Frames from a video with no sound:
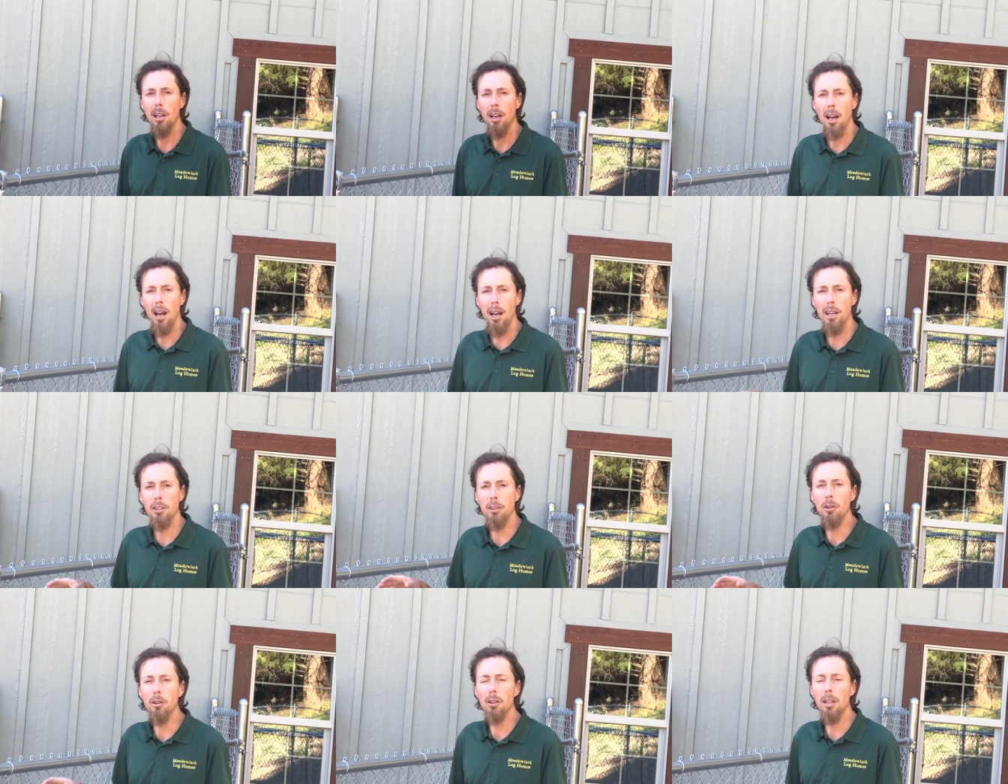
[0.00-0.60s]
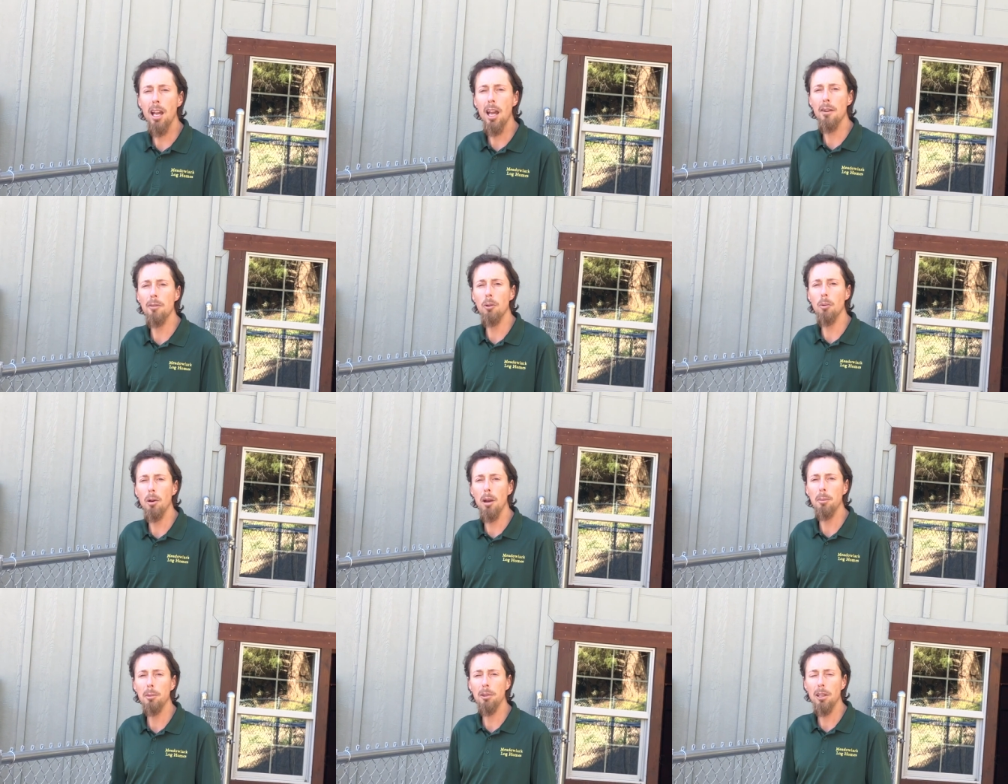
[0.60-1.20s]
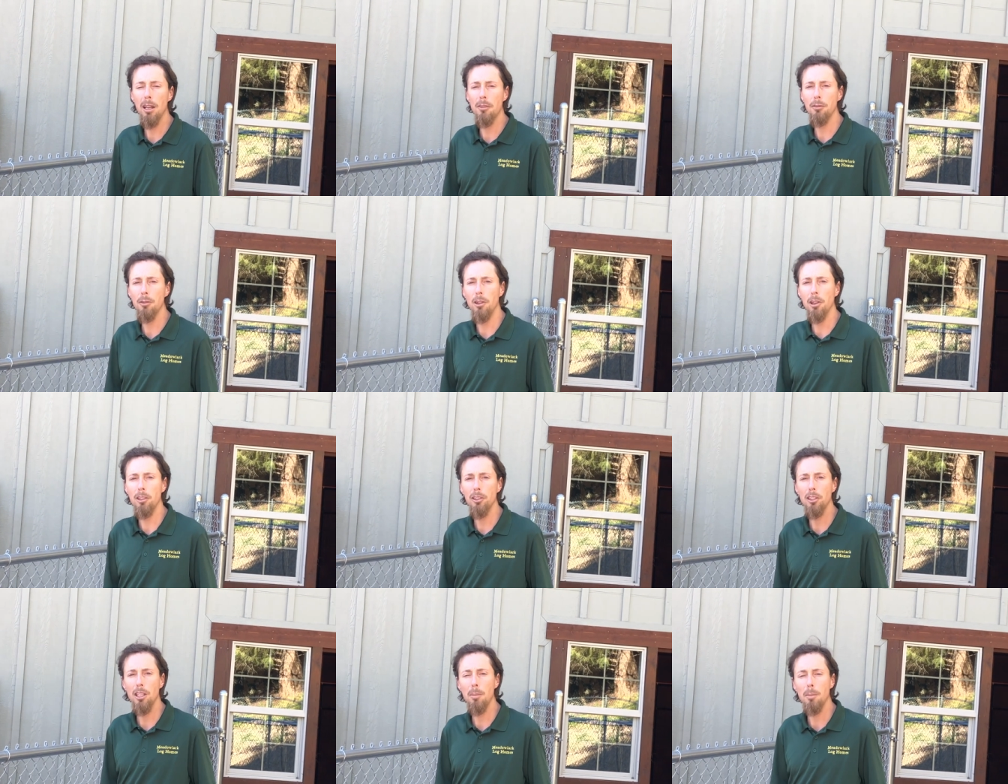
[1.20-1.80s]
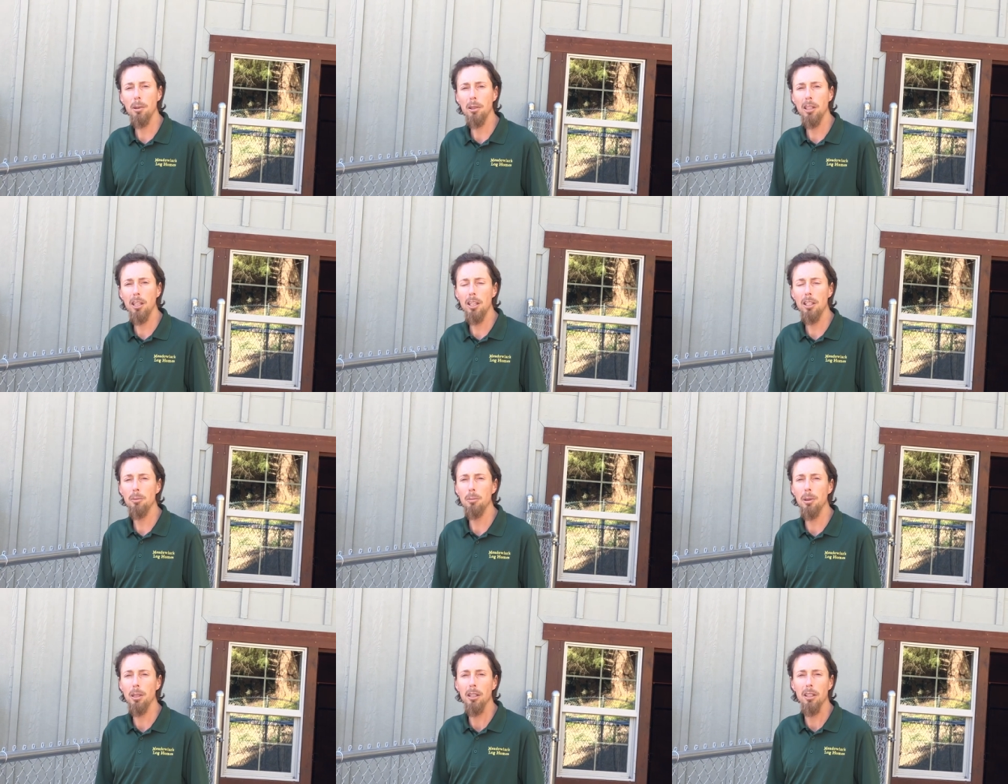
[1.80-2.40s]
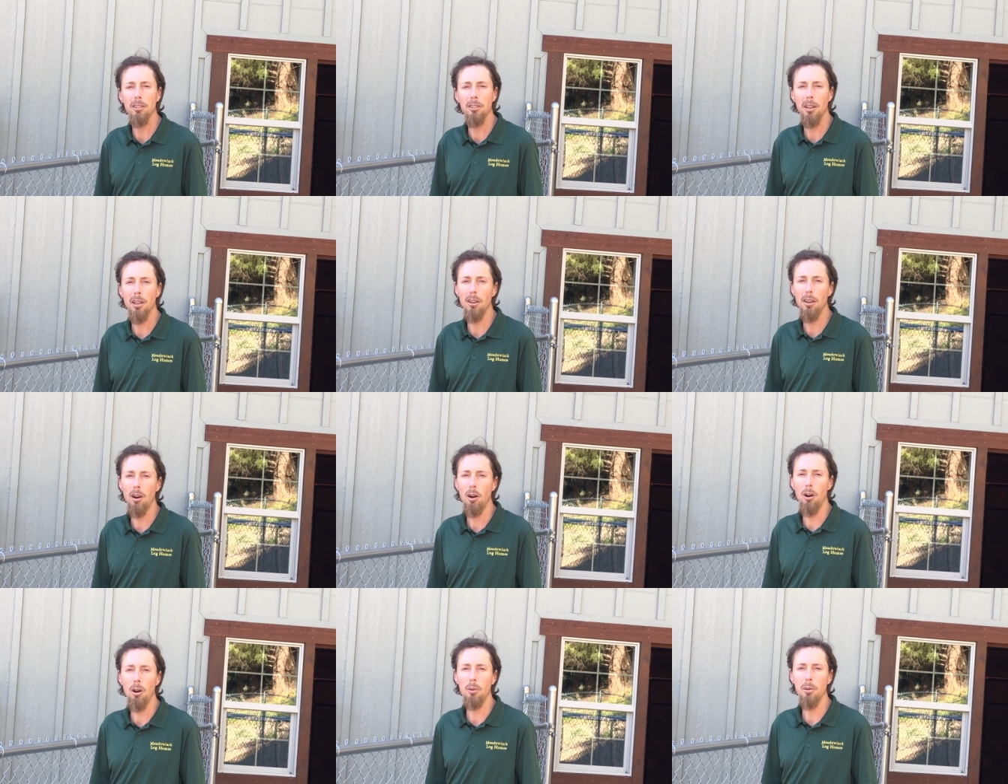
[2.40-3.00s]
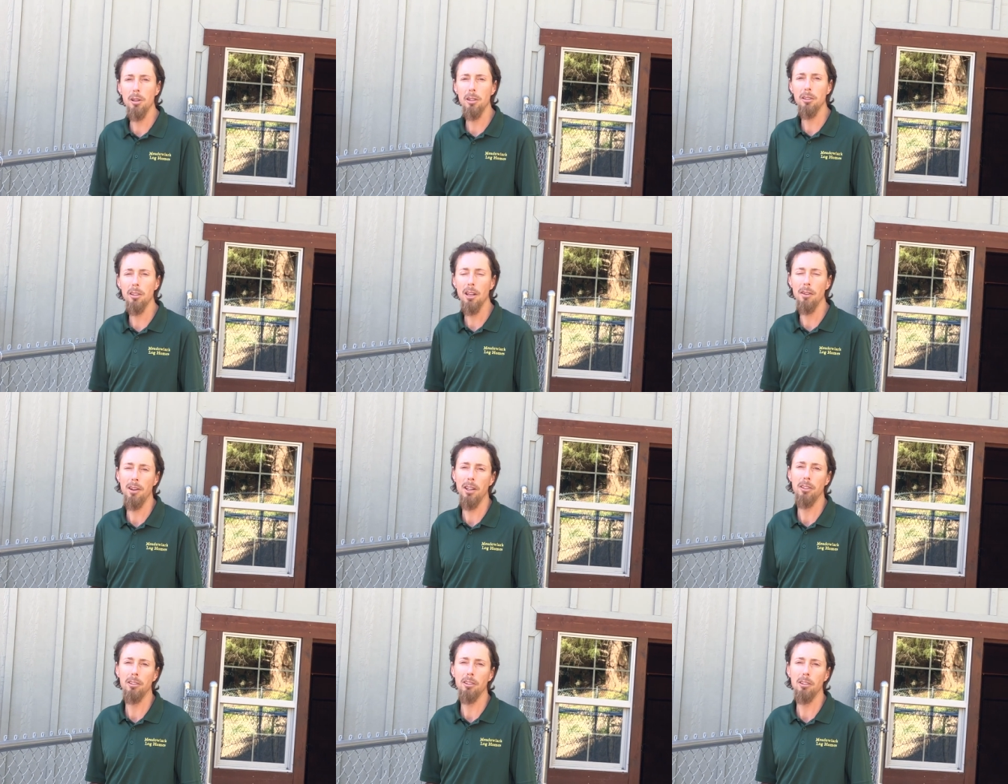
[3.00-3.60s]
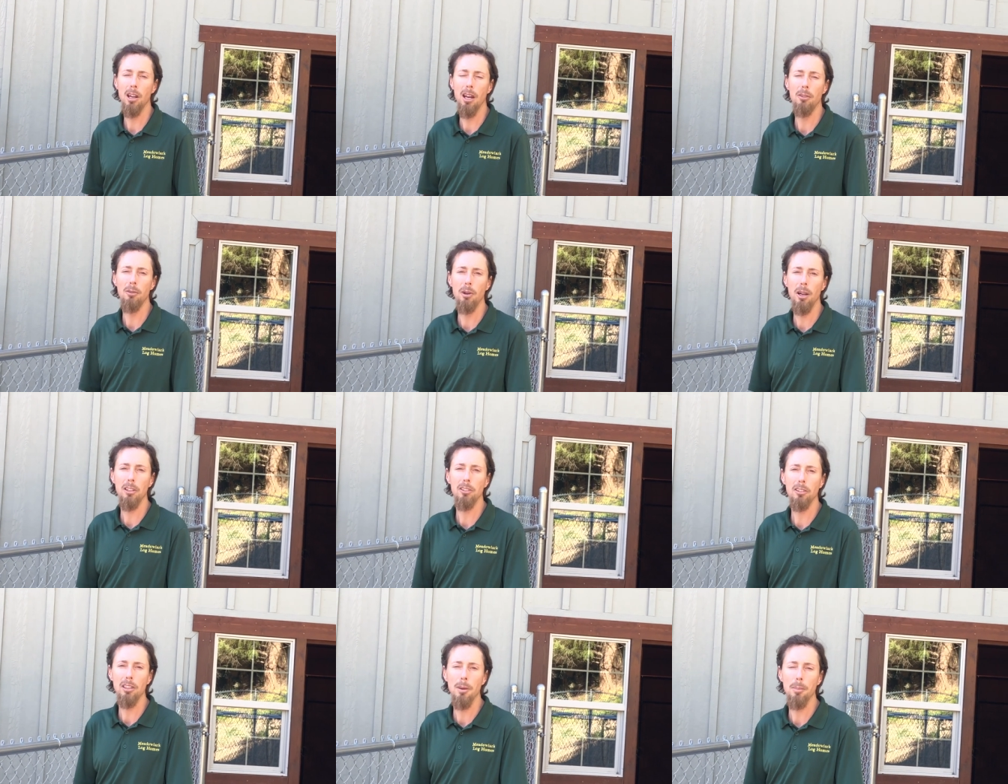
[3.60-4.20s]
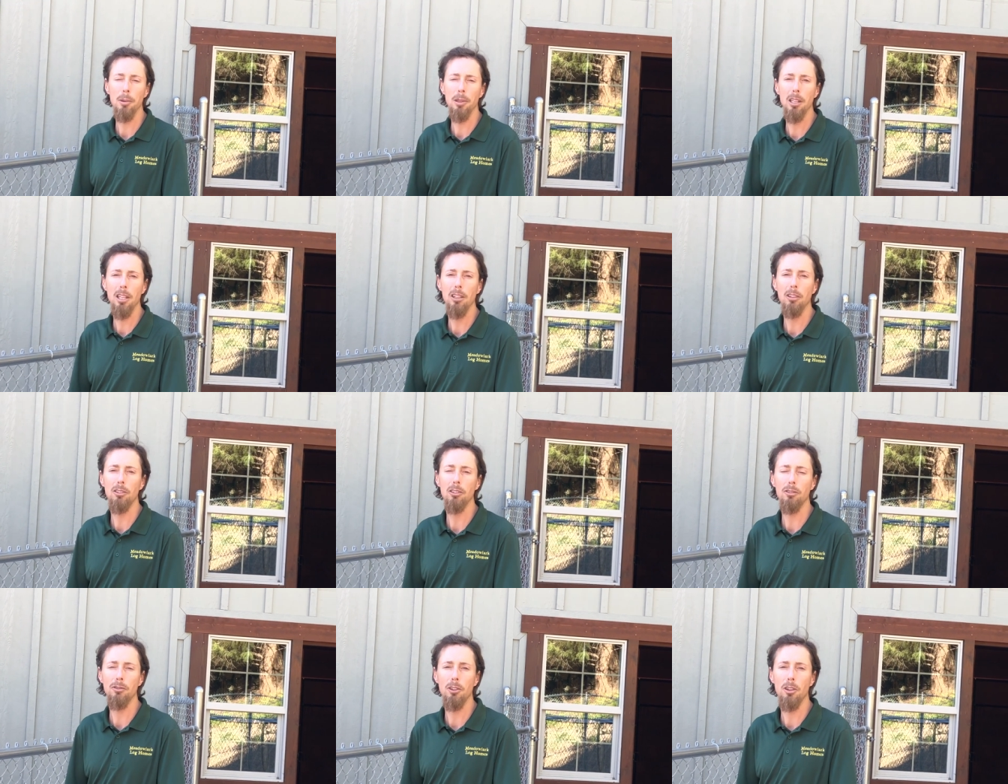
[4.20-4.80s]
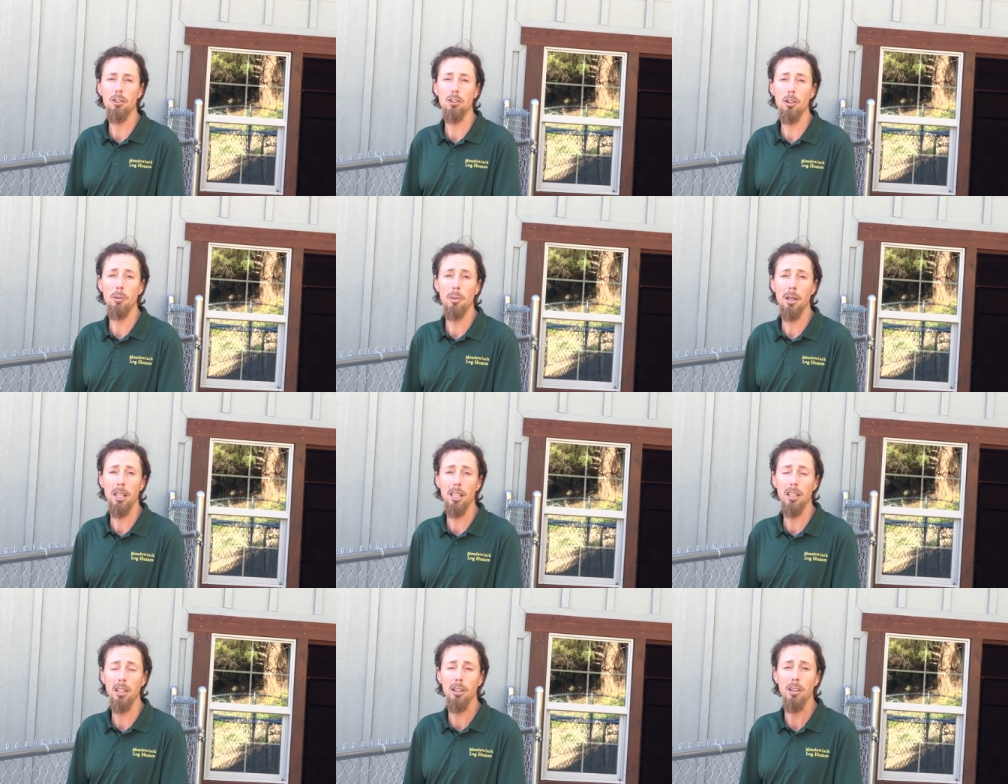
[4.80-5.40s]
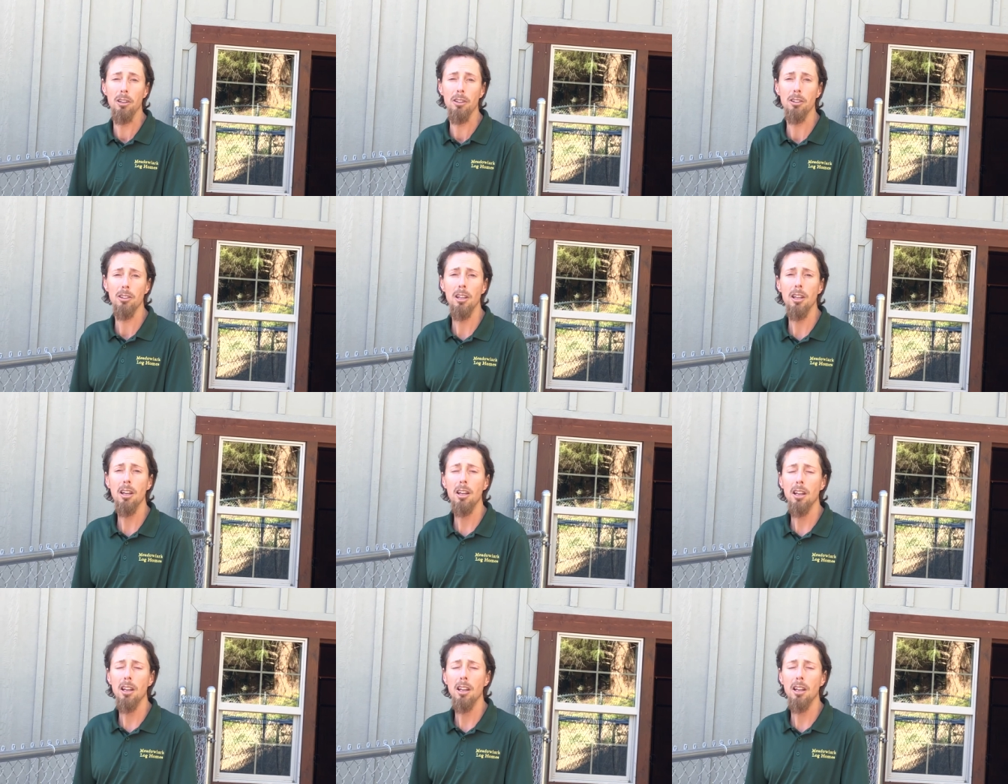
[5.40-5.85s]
I don't have a website for our Schipperkes because I always I've had I've raised Schipperkes for so many years,